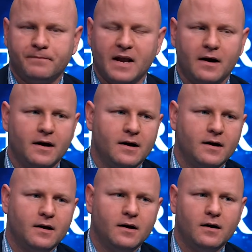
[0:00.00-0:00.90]

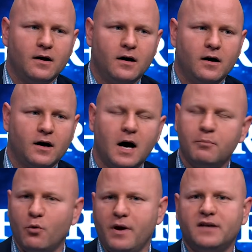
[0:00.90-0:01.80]
A
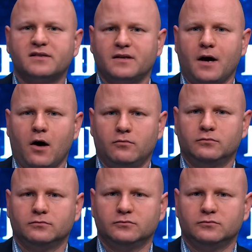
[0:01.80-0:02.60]
couple weeks ago,